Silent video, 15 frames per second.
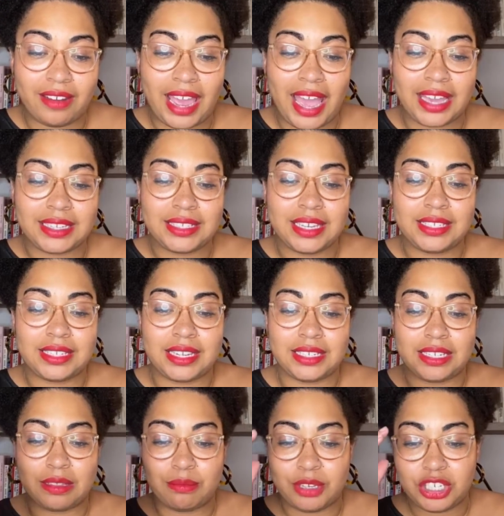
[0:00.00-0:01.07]
access
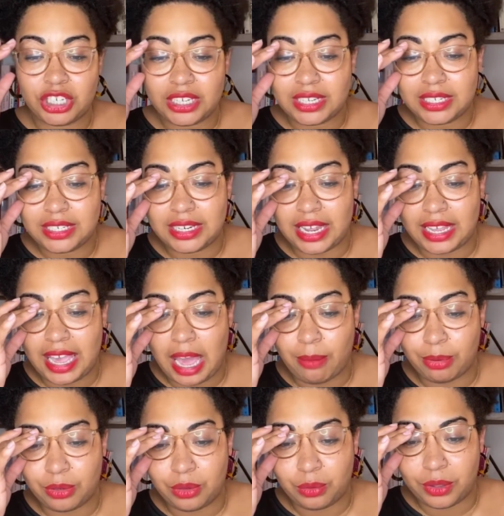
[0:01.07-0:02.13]
into the Michigan State
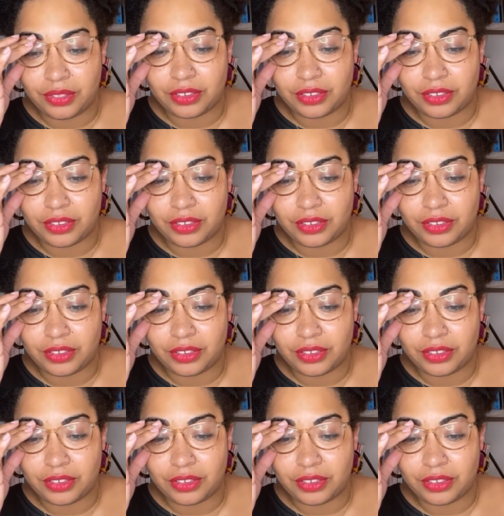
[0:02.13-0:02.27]
Capitol with